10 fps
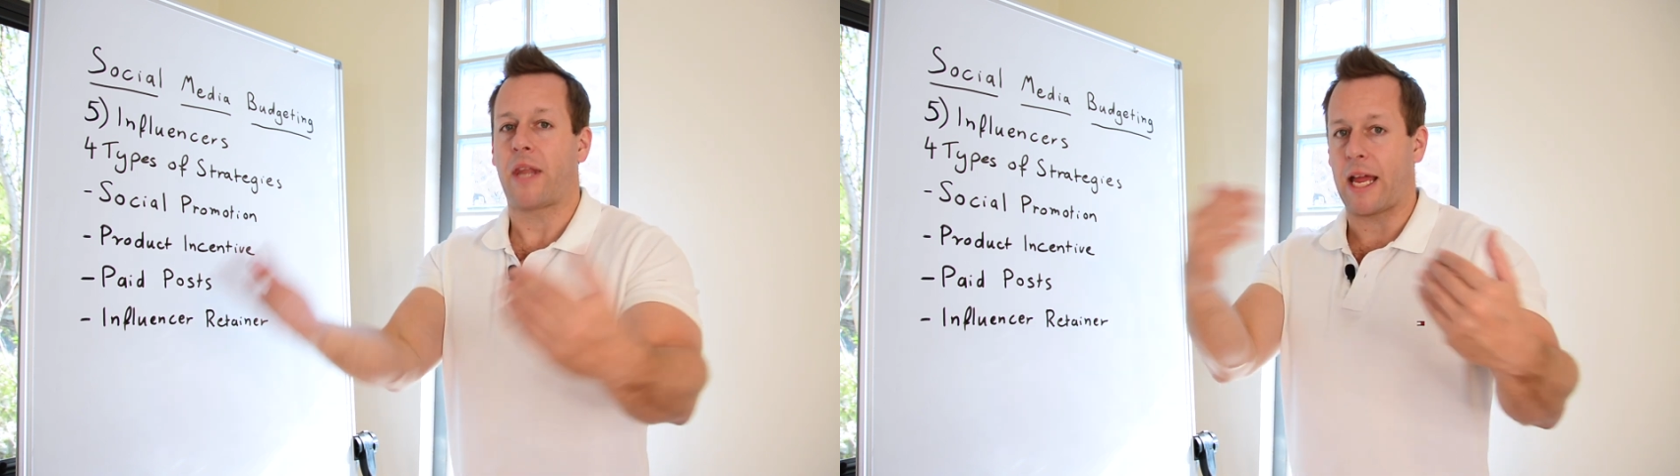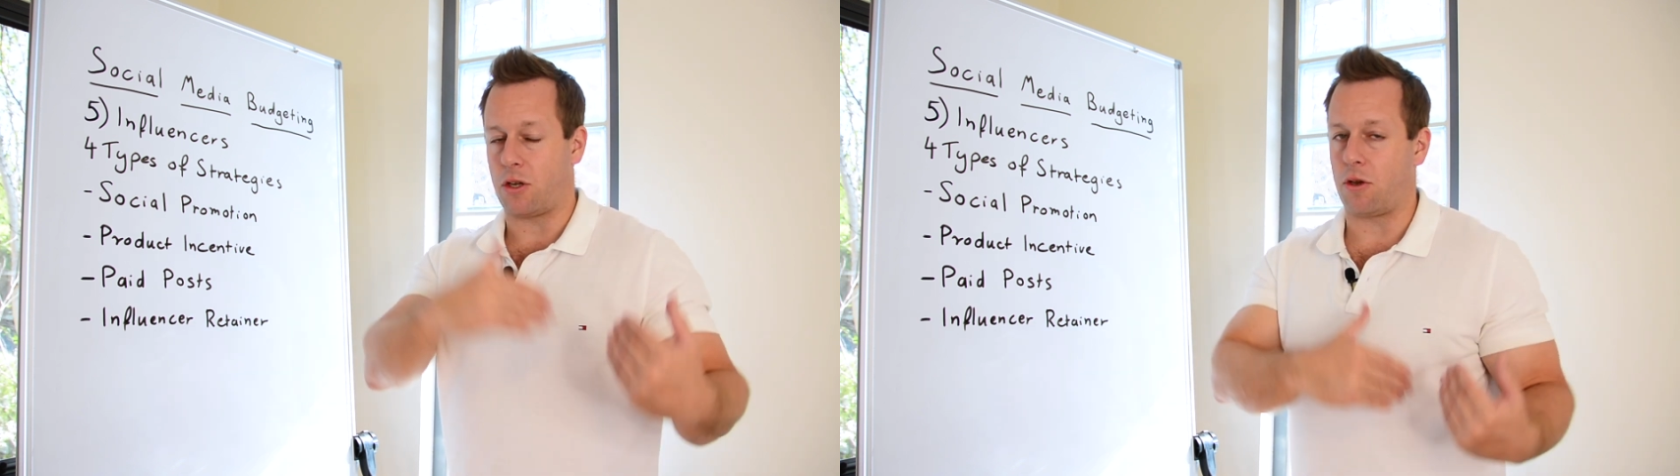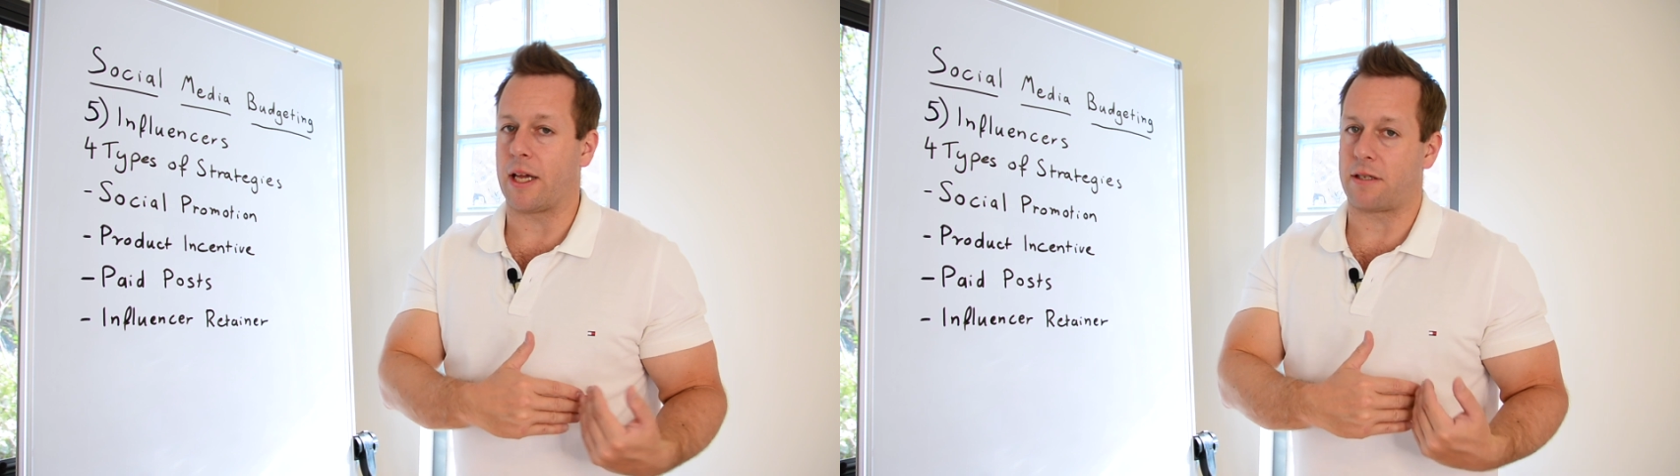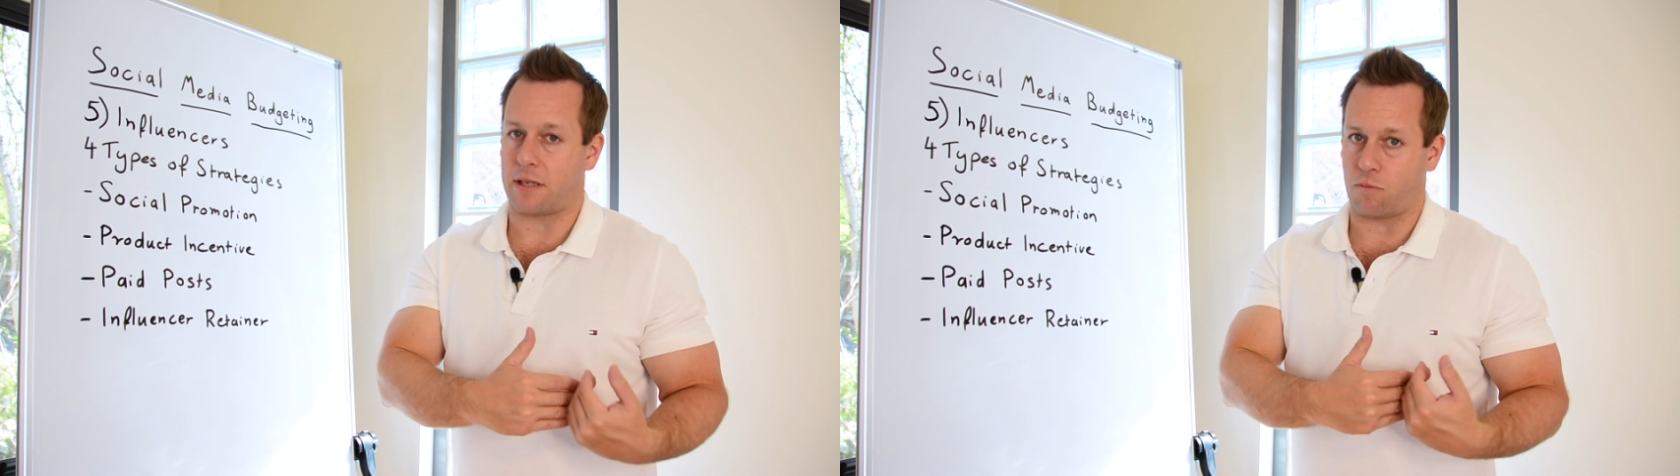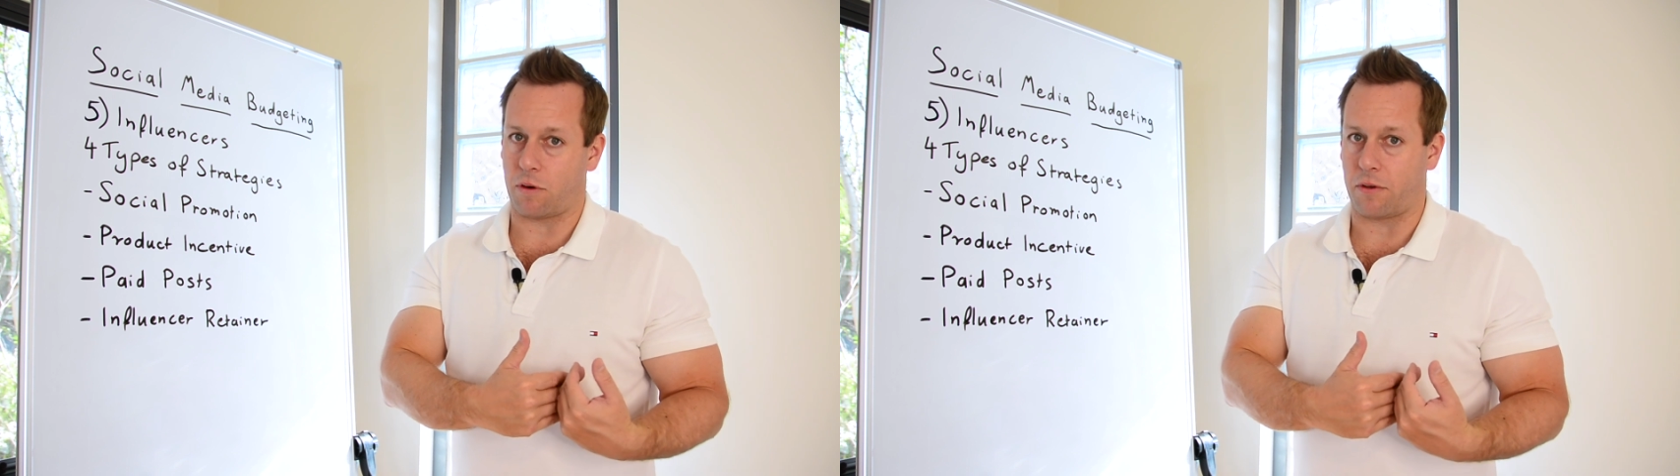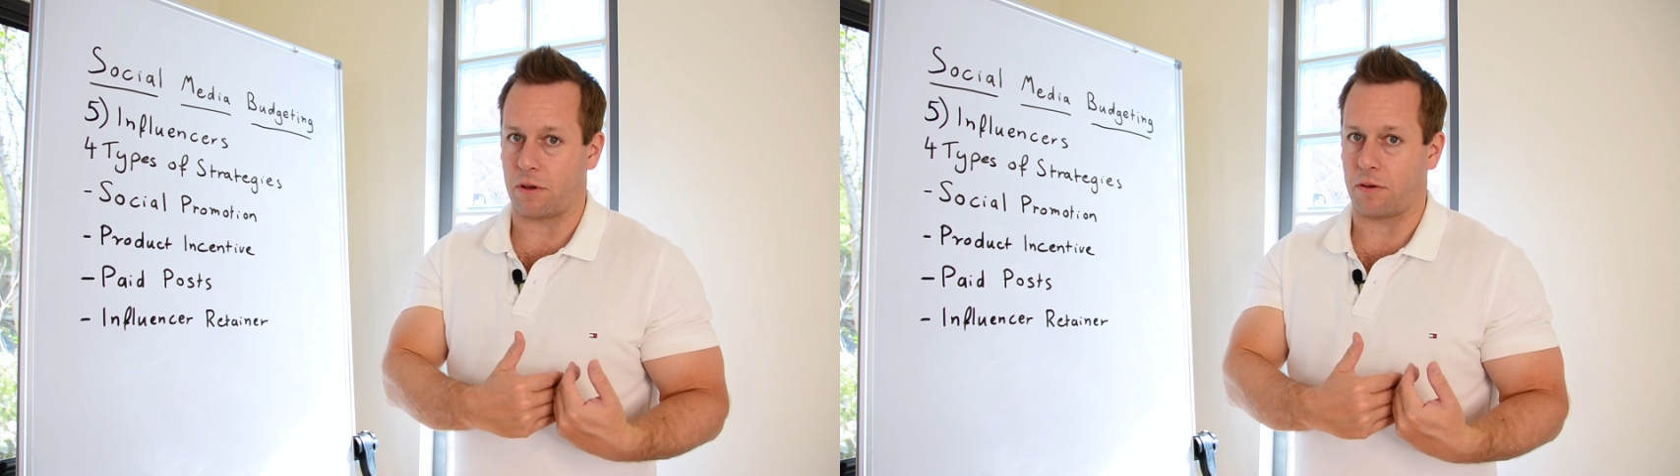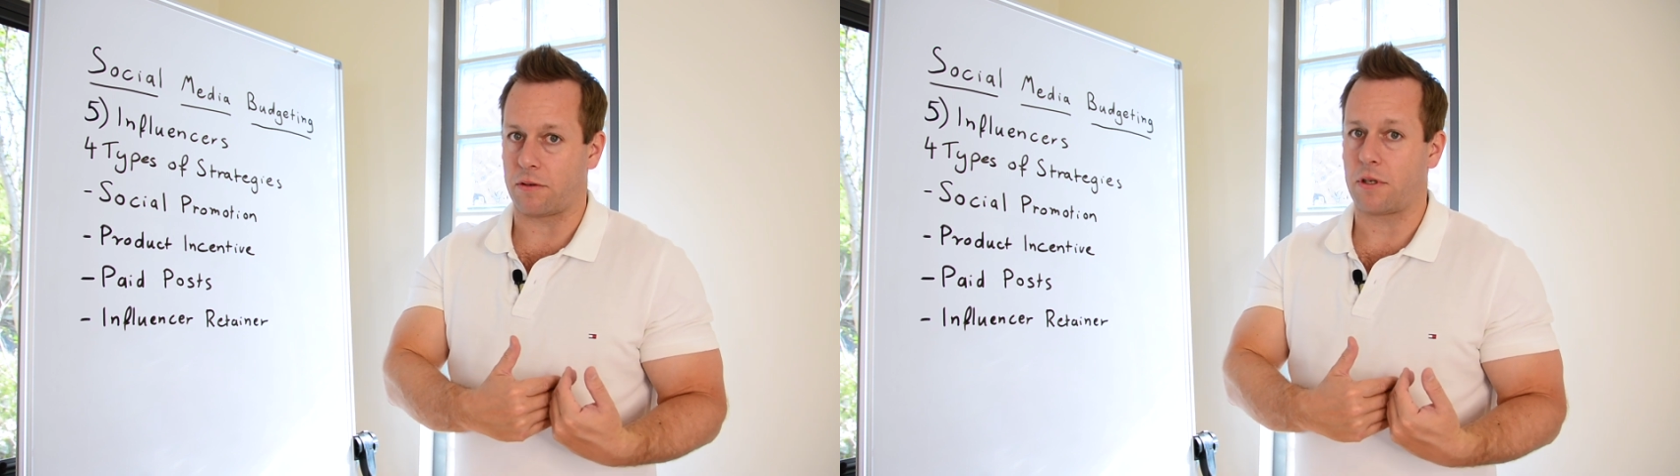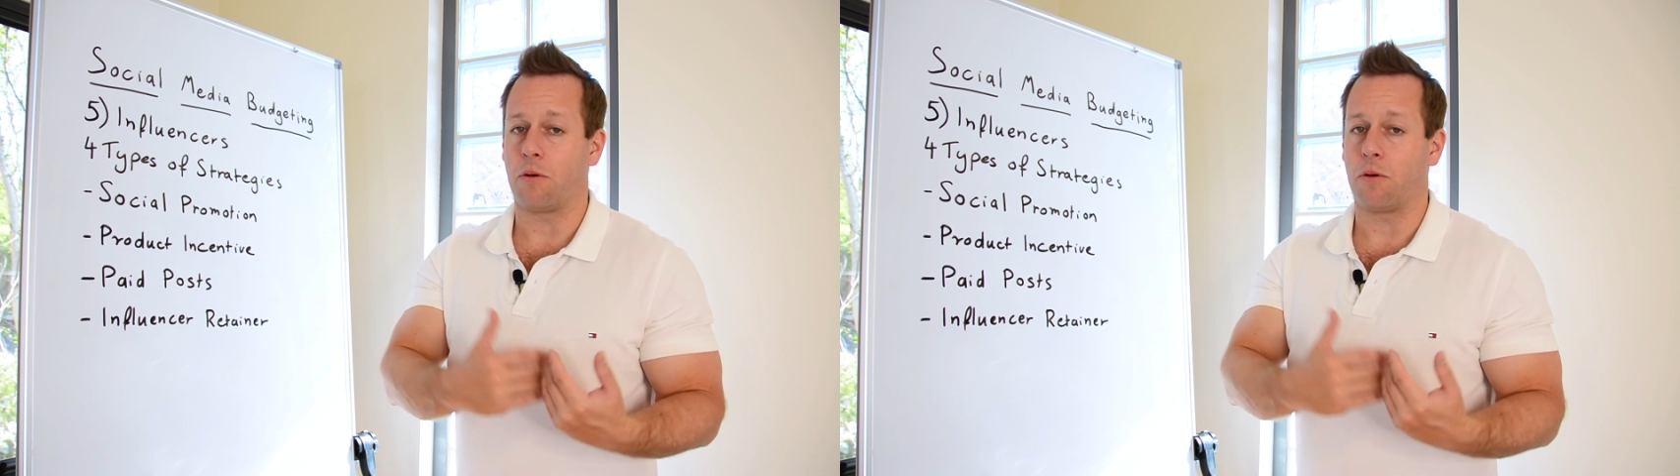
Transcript: and you get some reviews.